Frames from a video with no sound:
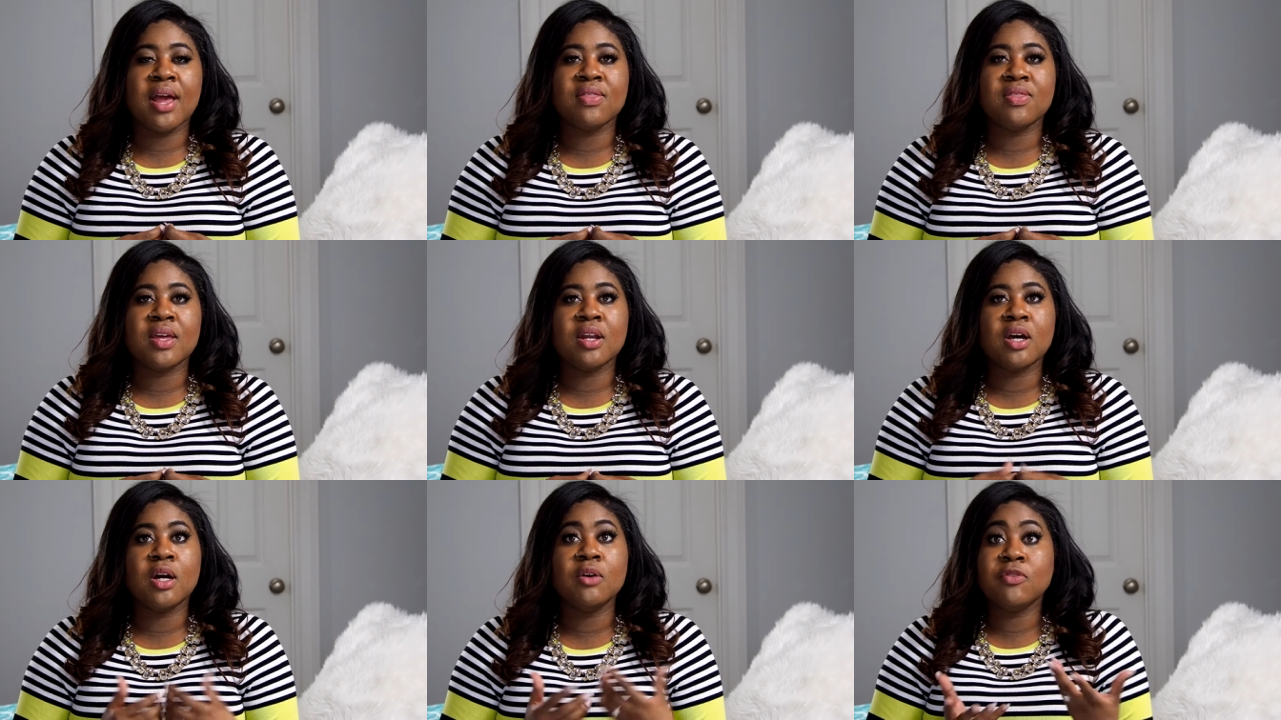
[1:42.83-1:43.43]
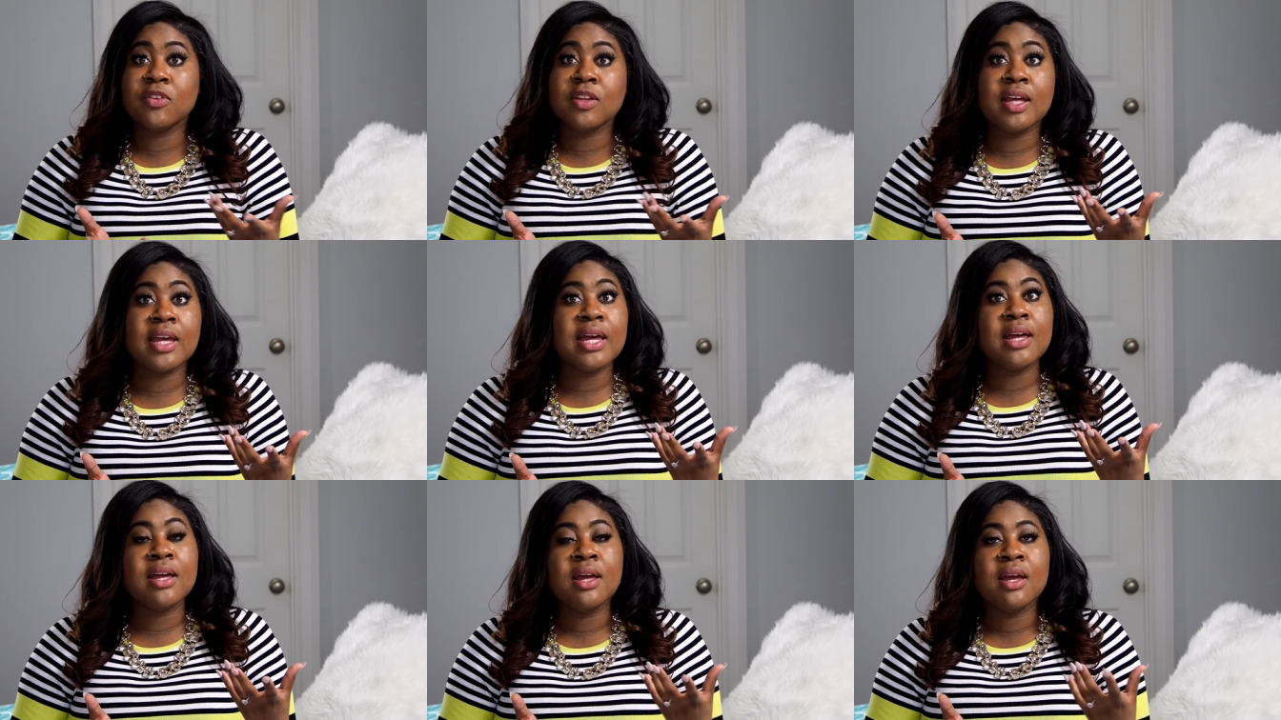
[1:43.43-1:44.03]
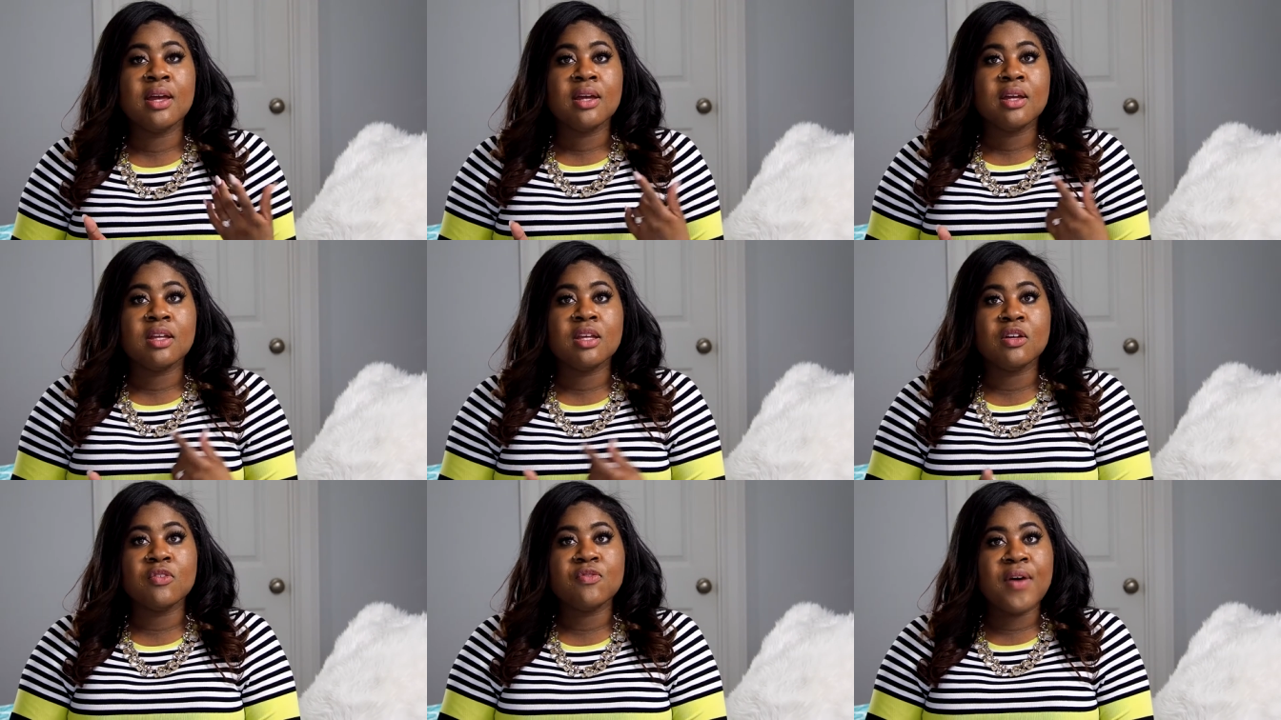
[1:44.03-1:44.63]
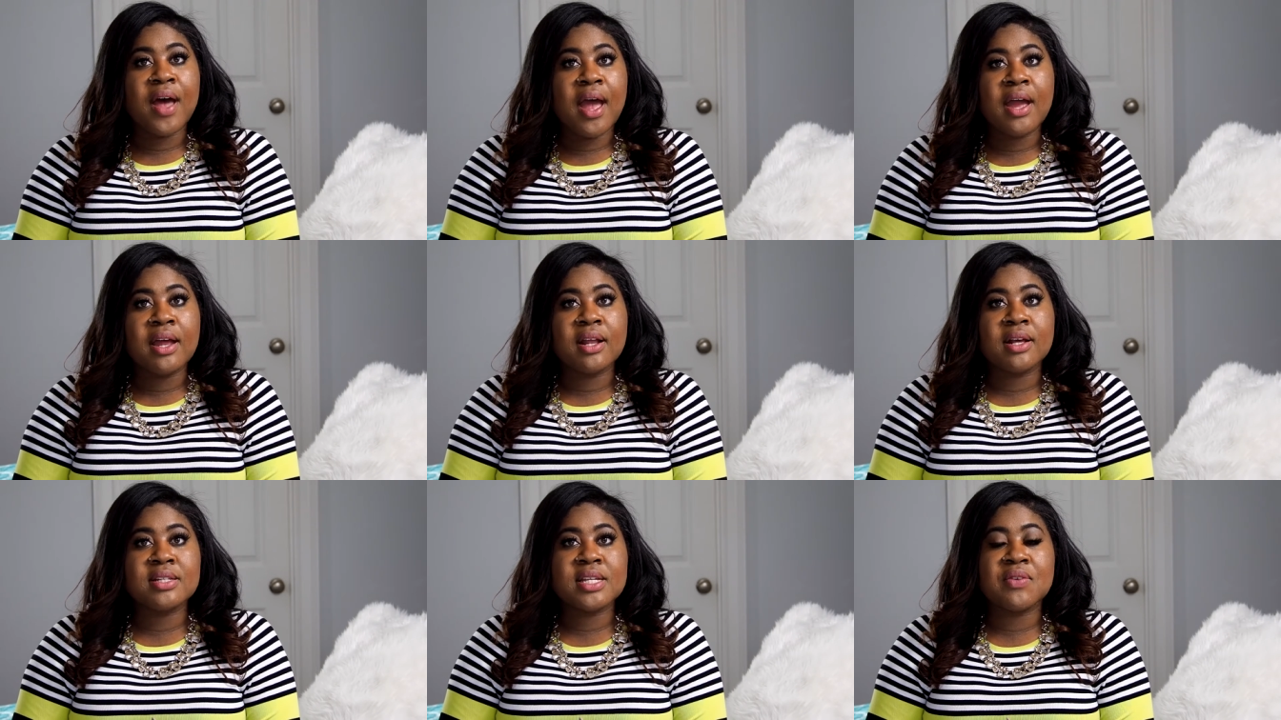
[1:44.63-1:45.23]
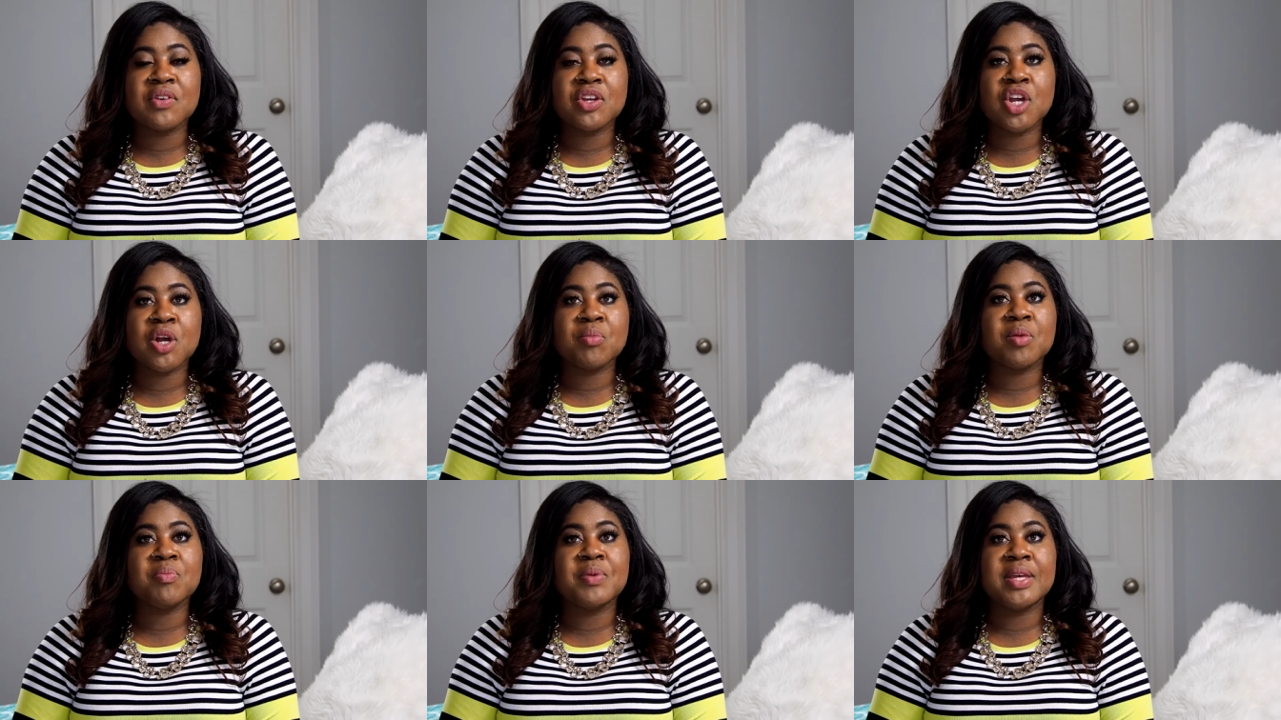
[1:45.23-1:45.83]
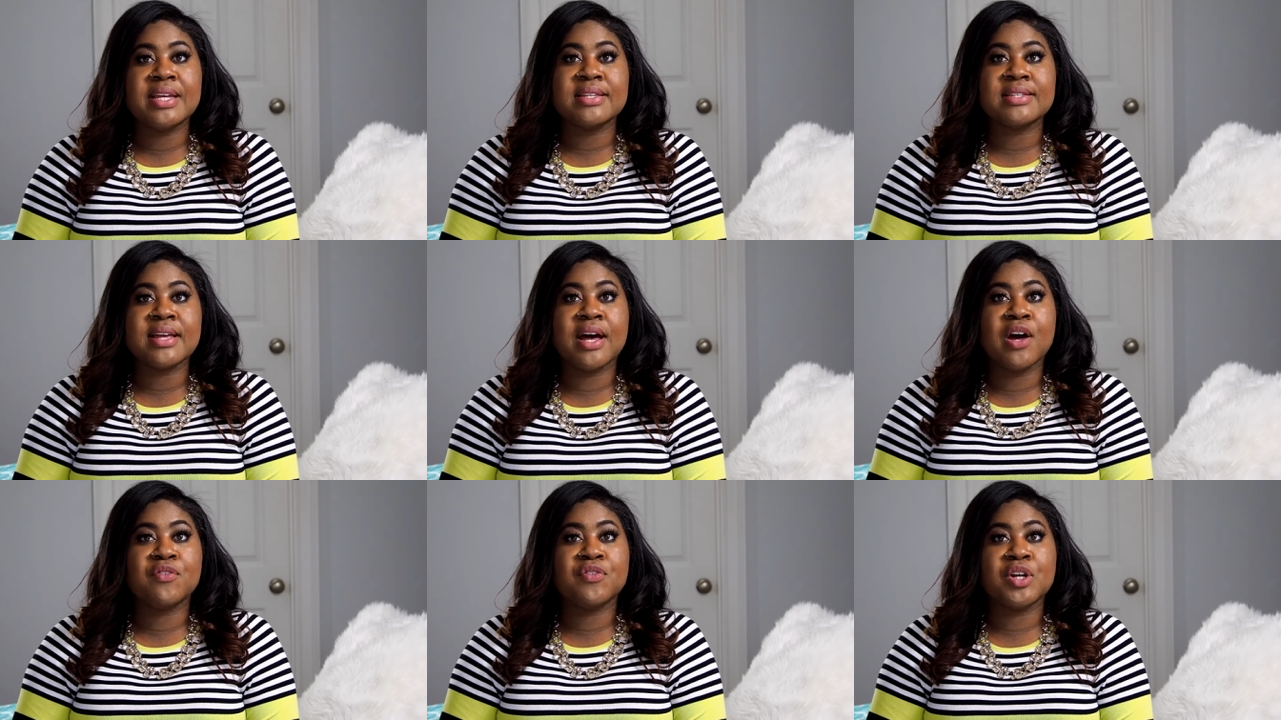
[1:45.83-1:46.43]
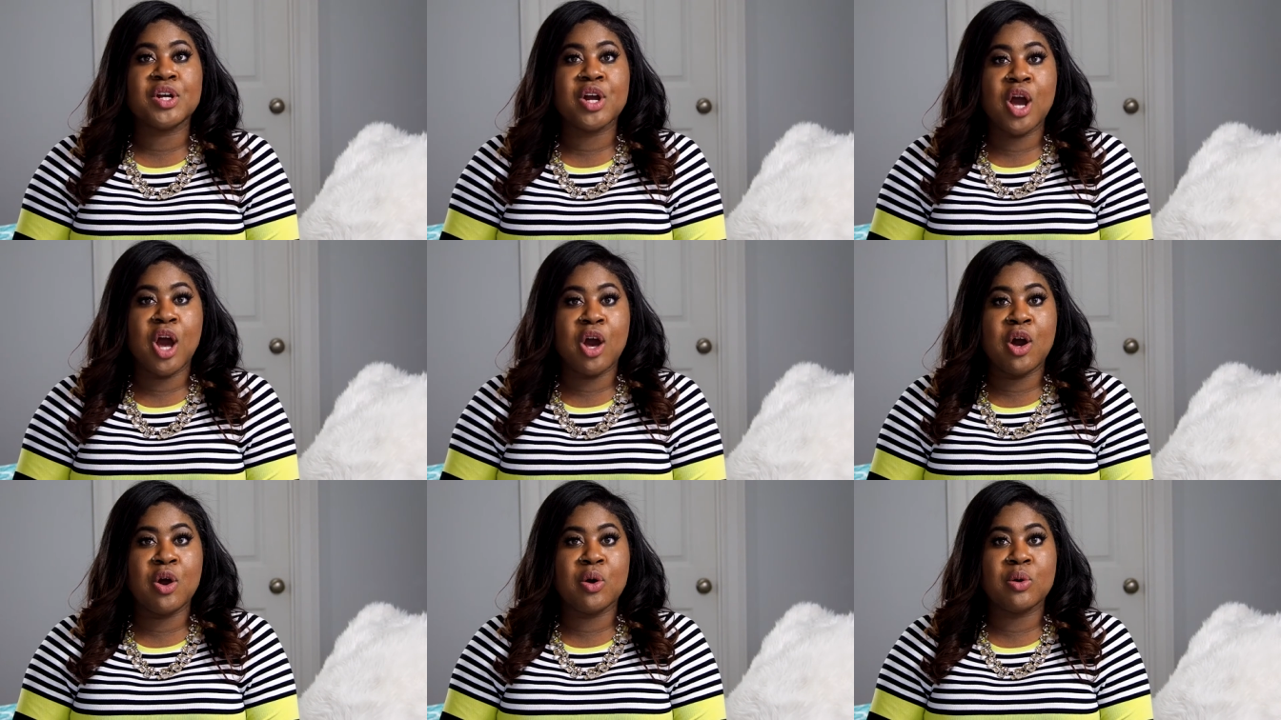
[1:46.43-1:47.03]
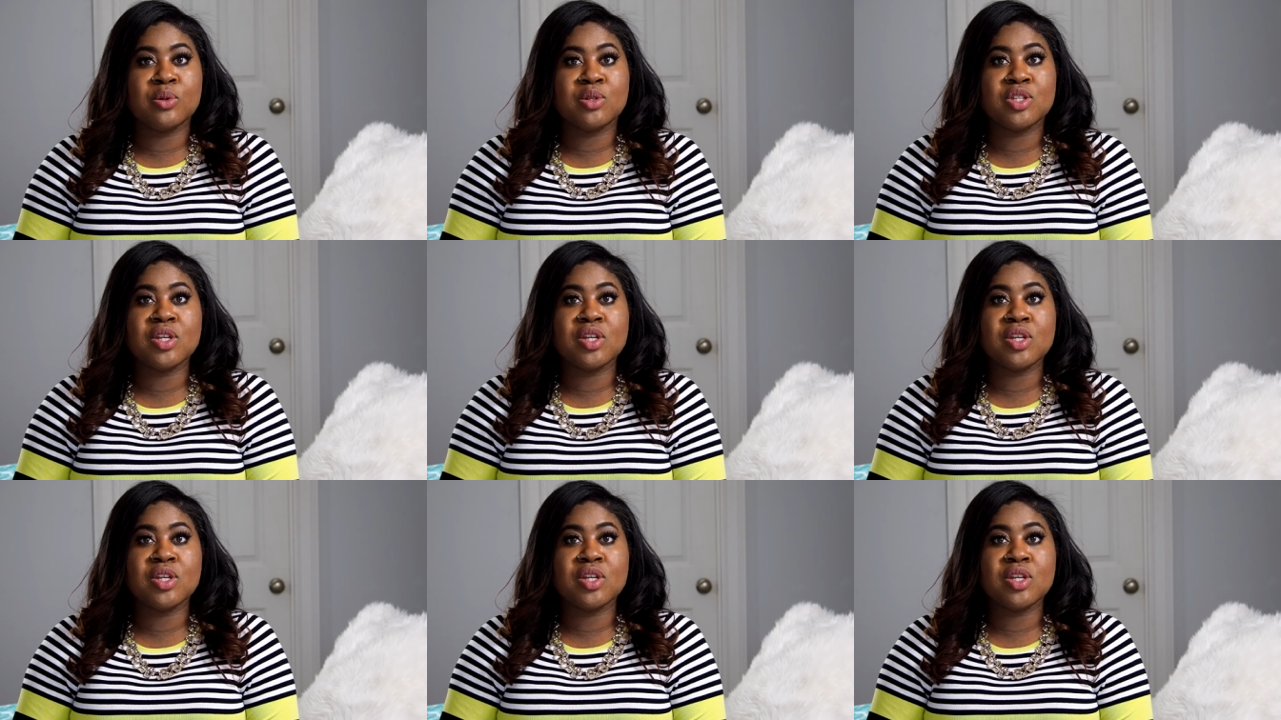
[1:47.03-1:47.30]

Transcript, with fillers: And then hopefully you'll find a David Yurman piece of your own.